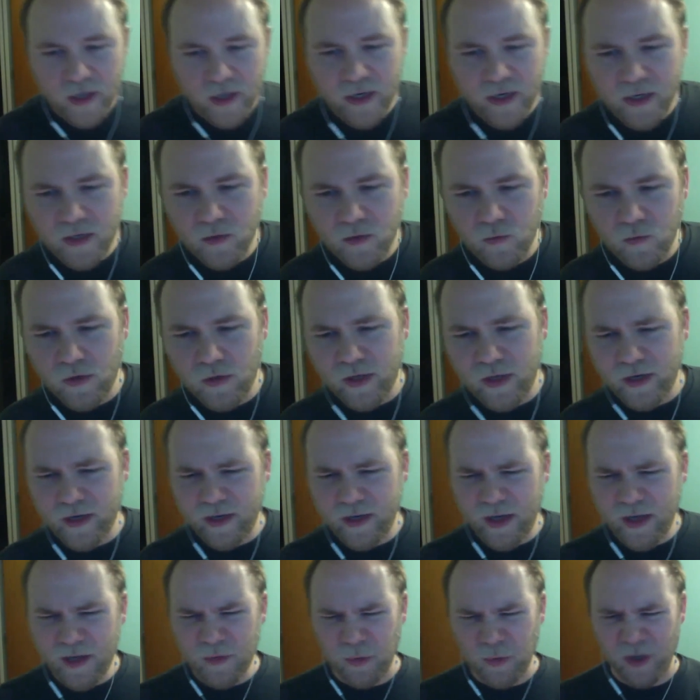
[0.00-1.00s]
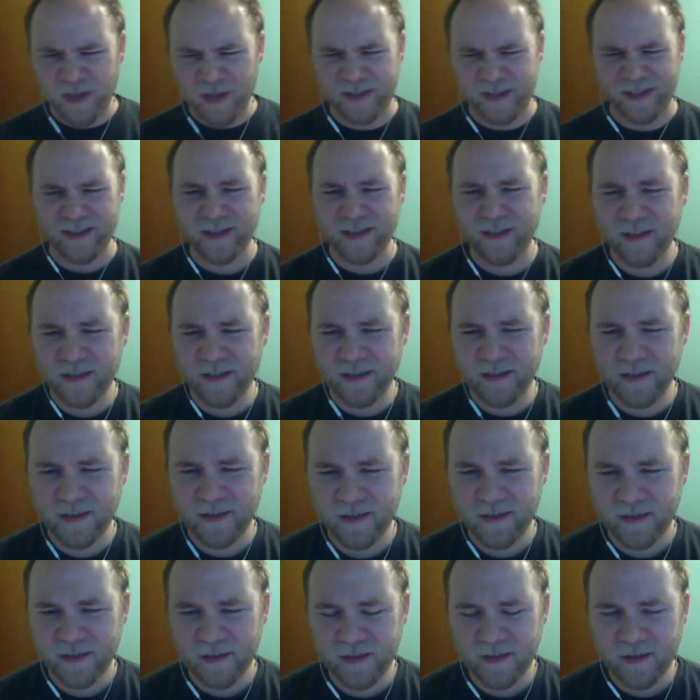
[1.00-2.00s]
of what kind of gun was it?
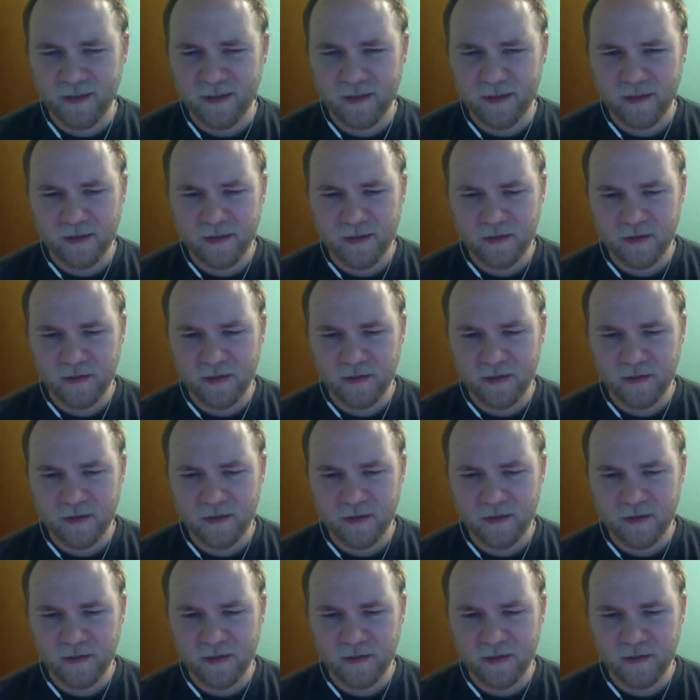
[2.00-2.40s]
it was